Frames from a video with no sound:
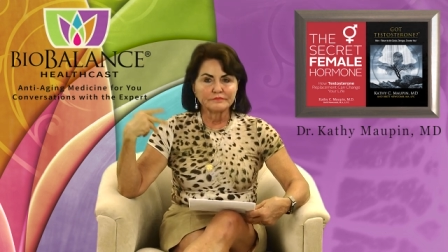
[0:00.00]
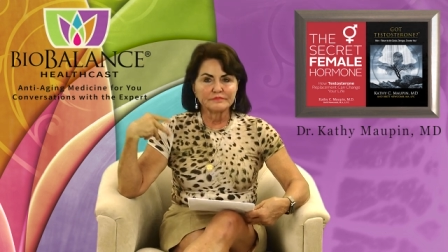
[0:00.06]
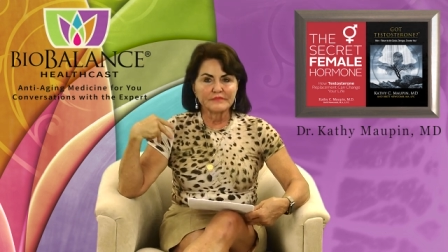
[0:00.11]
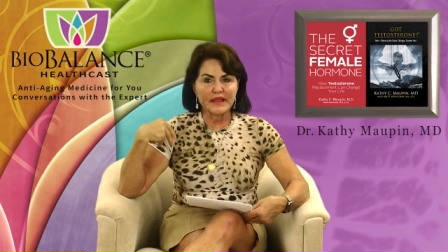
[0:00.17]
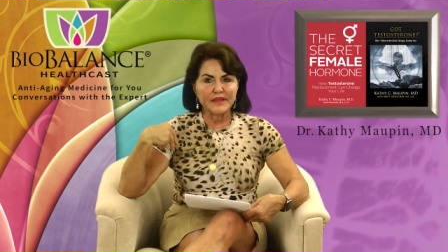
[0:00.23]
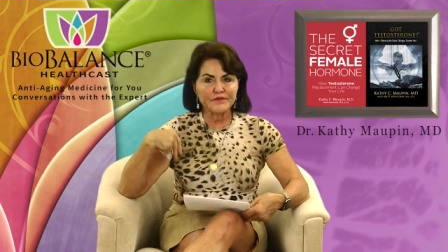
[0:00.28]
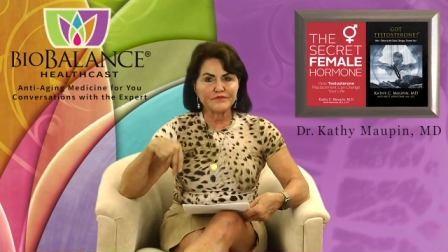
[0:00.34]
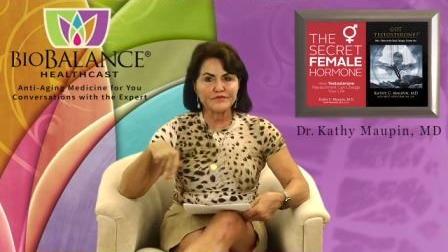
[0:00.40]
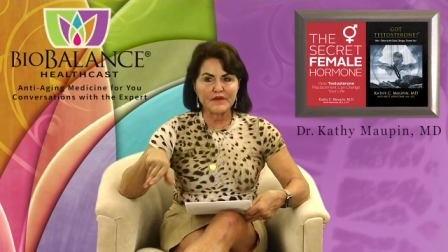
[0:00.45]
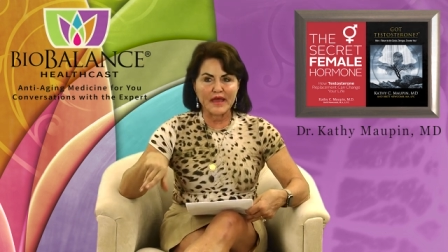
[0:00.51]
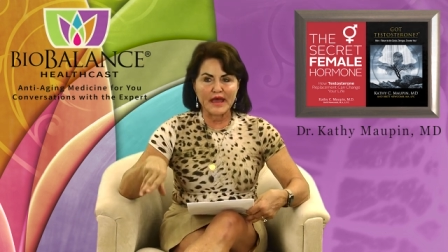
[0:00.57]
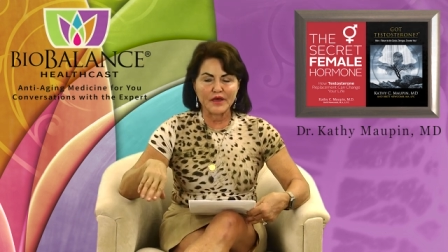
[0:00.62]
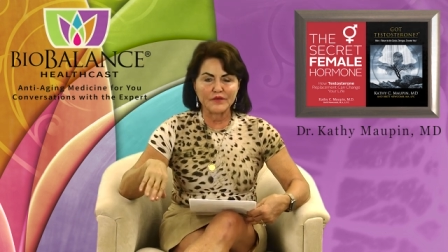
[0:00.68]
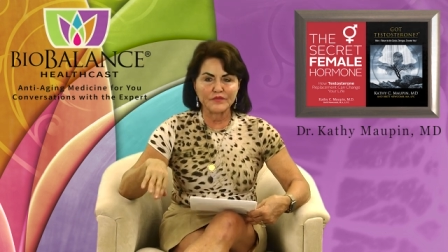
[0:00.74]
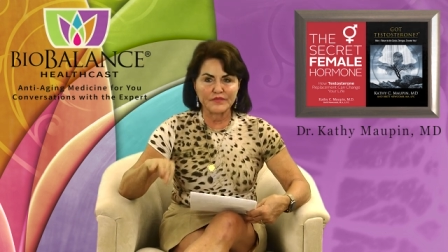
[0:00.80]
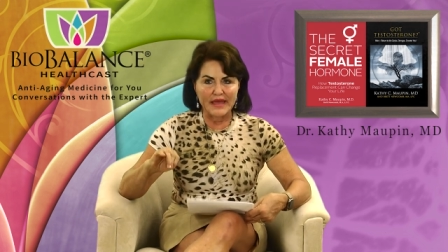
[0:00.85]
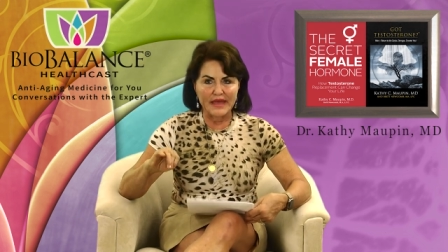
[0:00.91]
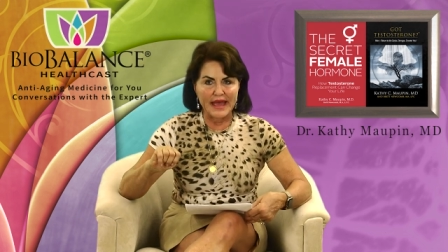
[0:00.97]
they
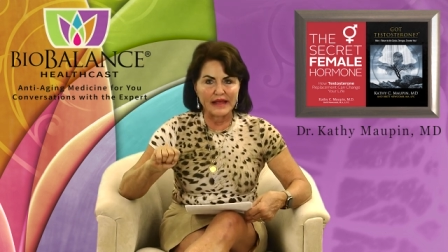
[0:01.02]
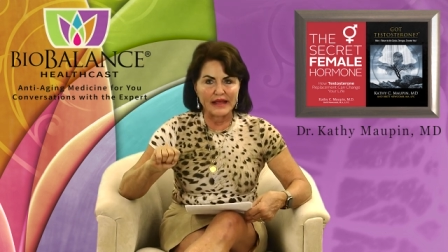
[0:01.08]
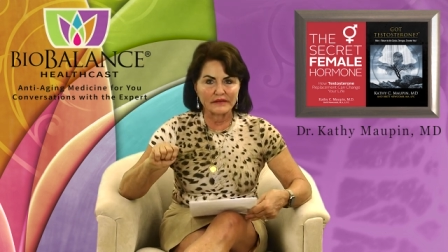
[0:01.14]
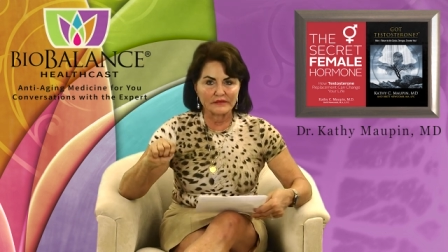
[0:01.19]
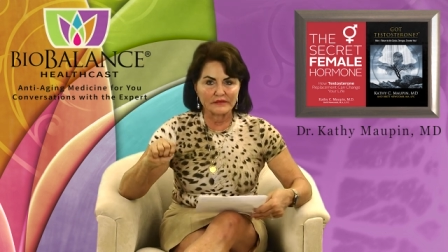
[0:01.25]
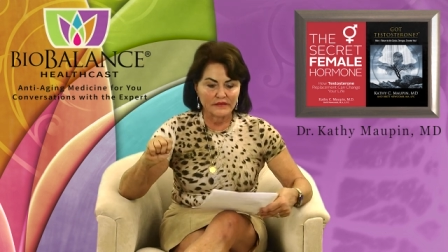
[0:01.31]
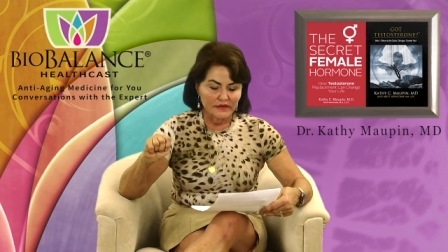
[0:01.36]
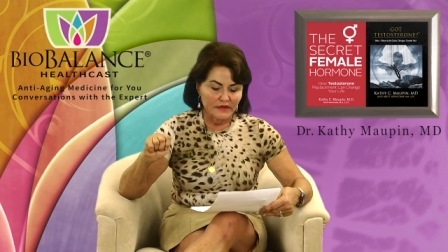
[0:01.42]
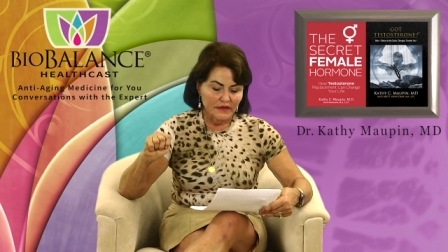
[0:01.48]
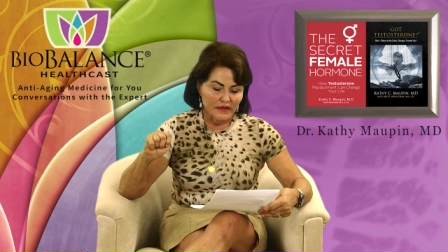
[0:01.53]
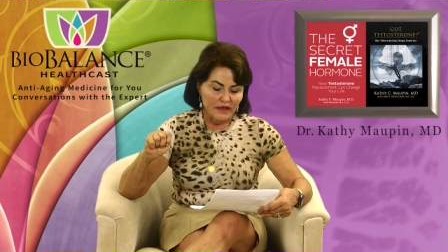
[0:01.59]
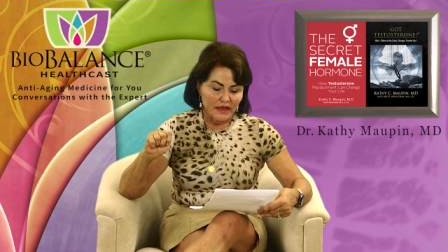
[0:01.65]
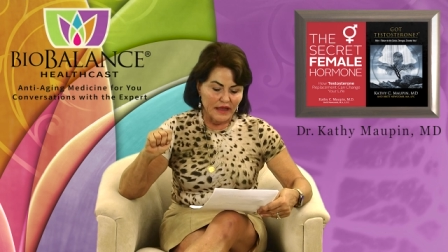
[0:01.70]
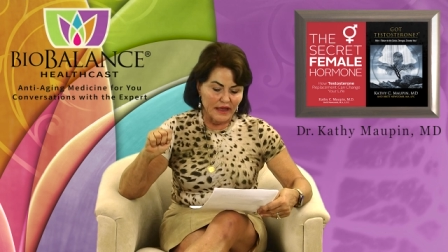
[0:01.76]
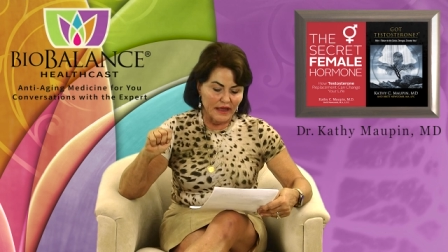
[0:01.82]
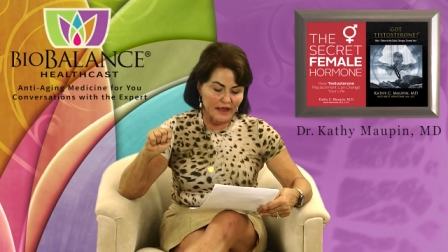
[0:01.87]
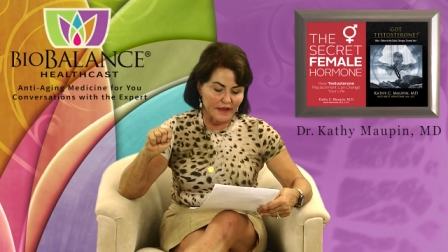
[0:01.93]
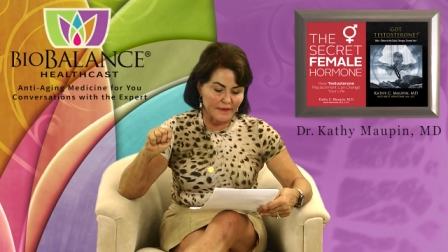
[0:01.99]
found that
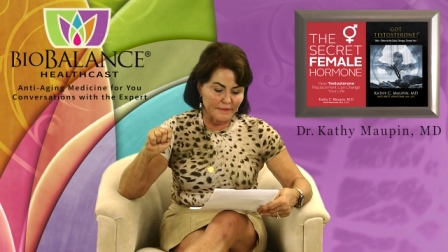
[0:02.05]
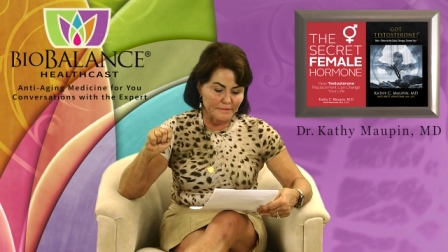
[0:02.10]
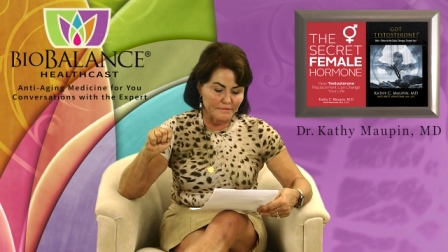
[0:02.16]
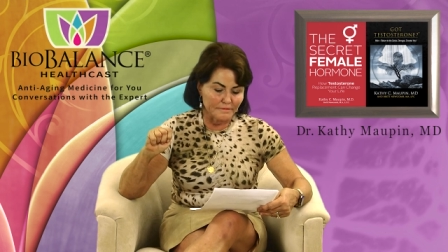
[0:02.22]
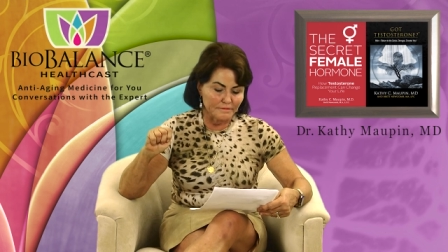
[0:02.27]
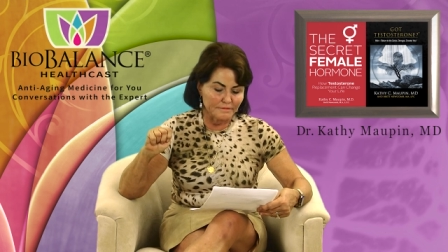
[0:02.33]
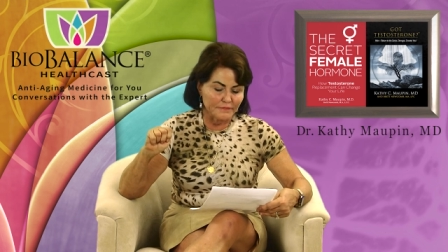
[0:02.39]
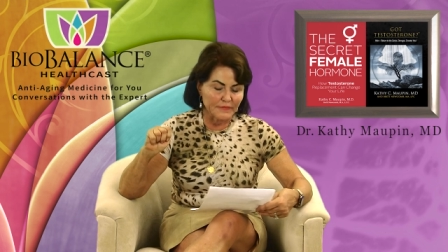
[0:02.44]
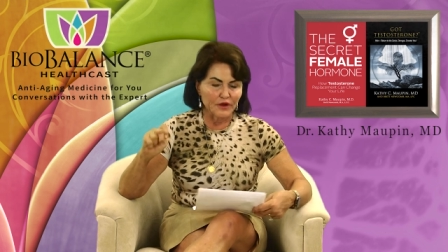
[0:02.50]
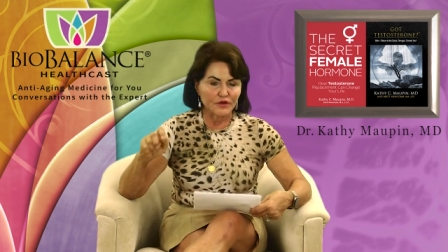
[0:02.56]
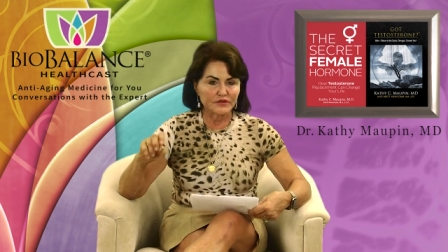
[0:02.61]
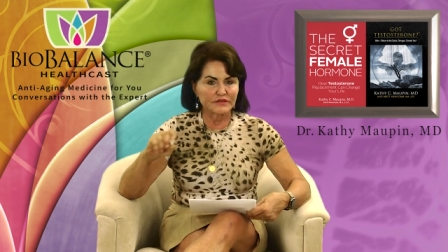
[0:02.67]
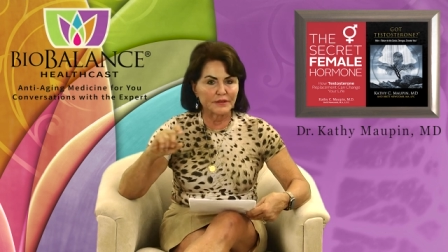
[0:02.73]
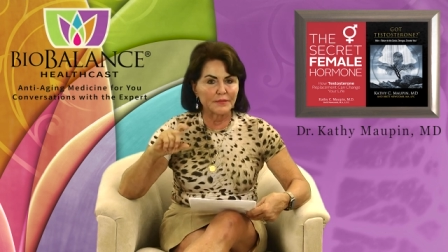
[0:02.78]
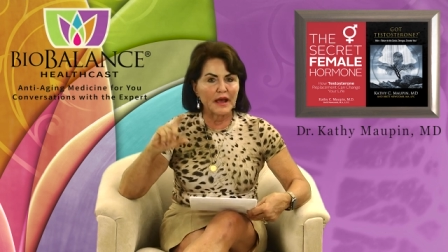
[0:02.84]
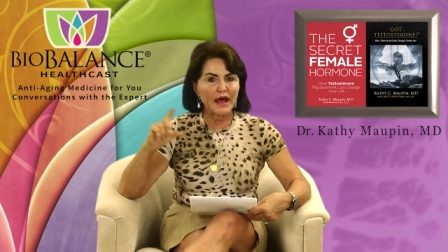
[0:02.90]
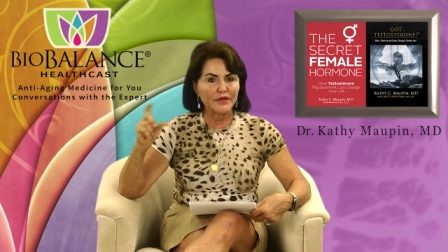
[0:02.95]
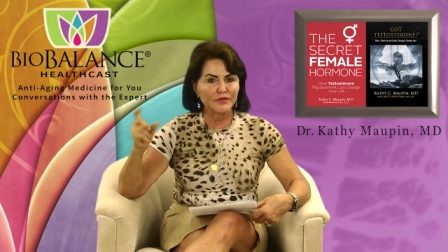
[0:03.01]
um, there are
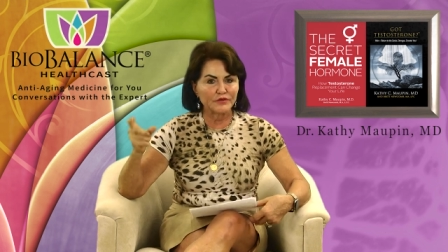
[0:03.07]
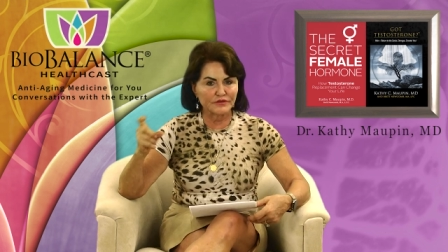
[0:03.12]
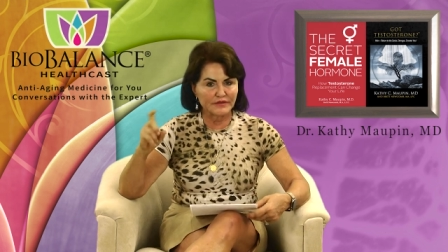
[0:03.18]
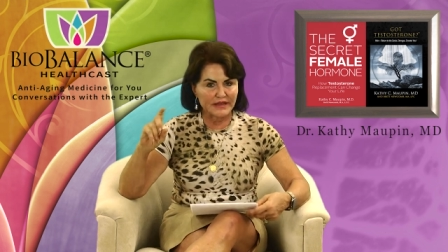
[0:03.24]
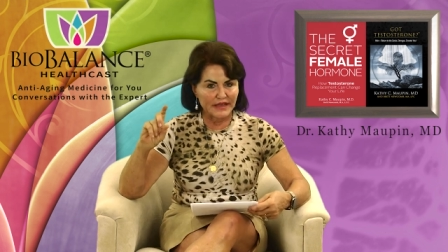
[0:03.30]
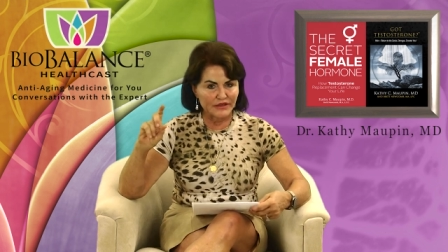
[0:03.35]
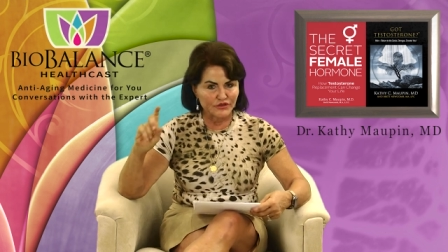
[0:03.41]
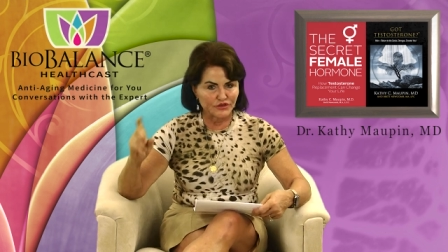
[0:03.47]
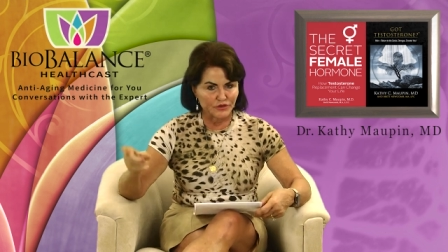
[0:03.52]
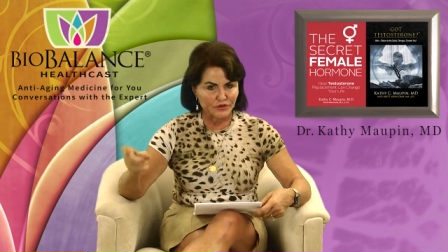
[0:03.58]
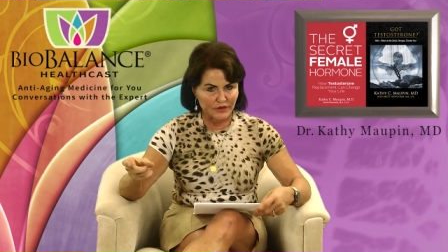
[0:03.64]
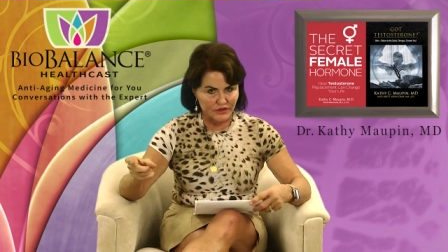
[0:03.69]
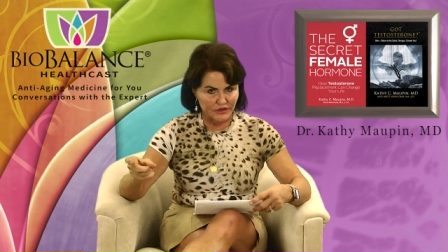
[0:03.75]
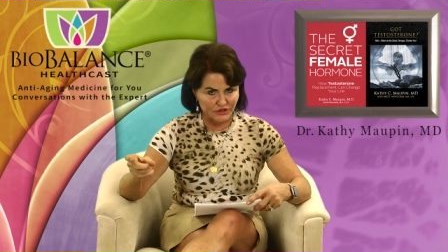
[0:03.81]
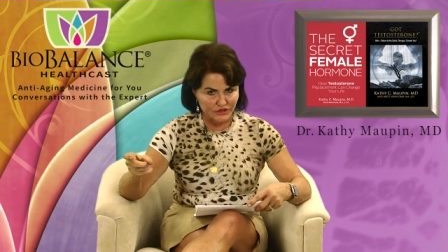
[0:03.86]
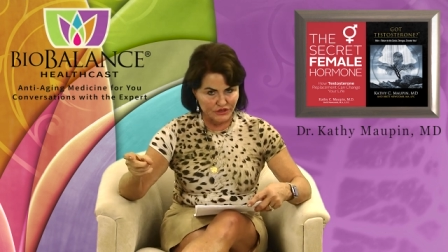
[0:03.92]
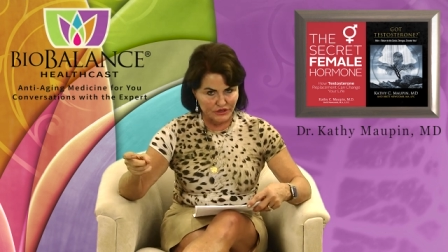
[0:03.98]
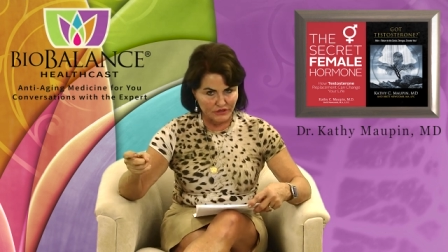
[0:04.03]
some other tests you
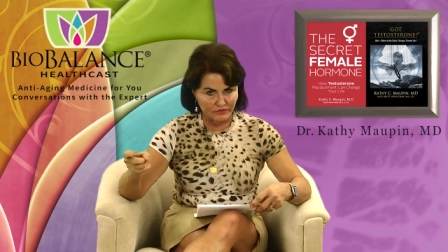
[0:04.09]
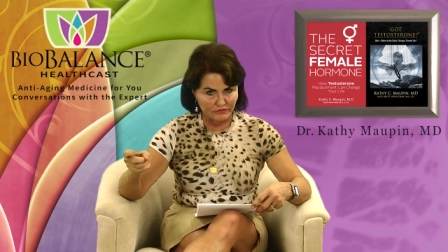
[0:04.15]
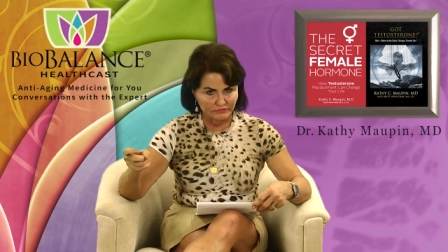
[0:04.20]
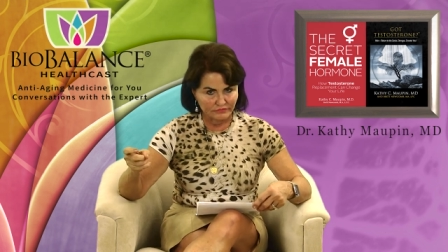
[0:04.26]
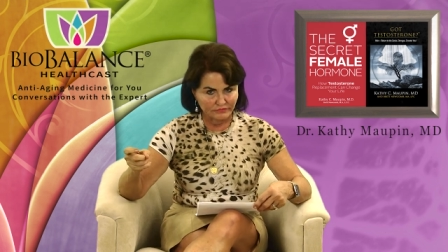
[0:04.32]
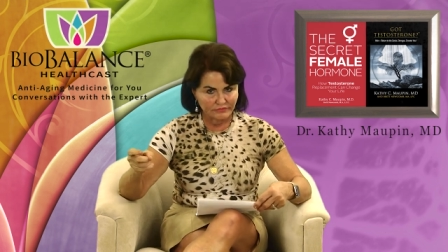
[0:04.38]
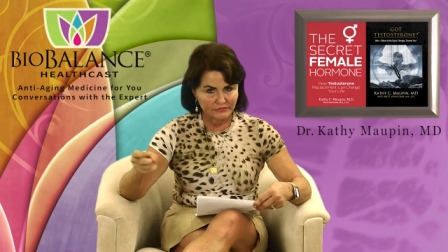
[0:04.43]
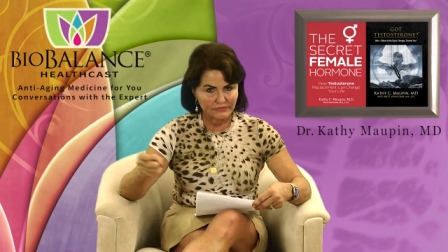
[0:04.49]
can do